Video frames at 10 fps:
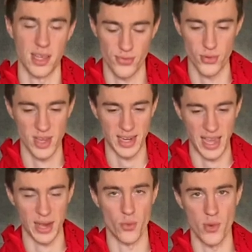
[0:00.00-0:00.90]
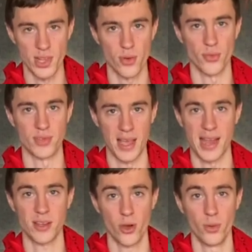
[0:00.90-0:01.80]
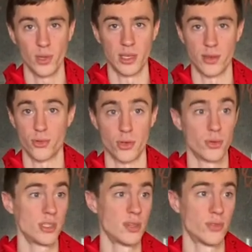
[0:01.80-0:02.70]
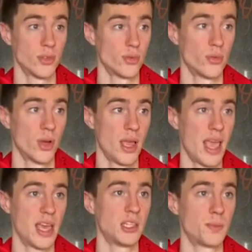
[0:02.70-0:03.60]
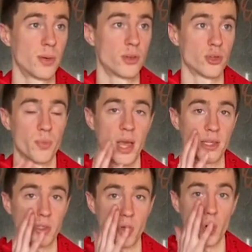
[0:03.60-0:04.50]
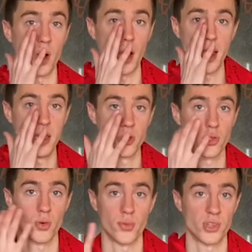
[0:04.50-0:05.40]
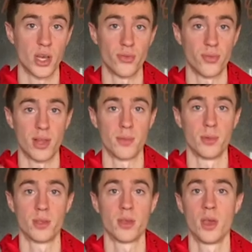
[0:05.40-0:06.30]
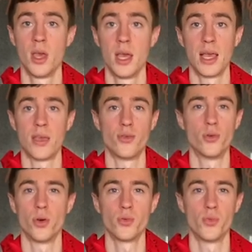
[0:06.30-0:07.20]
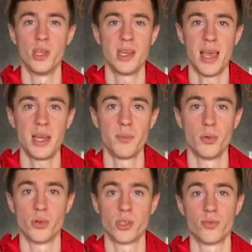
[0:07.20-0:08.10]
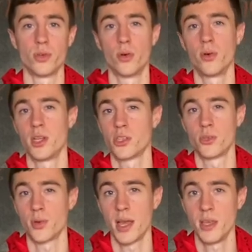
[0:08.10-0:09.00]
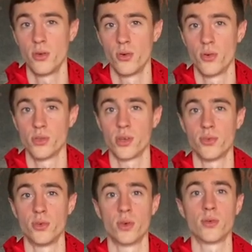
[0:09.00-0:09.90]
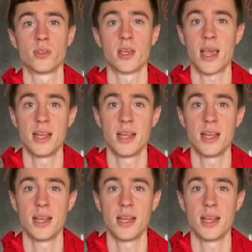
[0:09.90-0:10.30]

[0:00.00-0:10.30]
If you can get rid of that only, if you don't even do any spiritual practice or any sort of self-development, if you don't read any books, if you don't listen to any gurus, if you don't take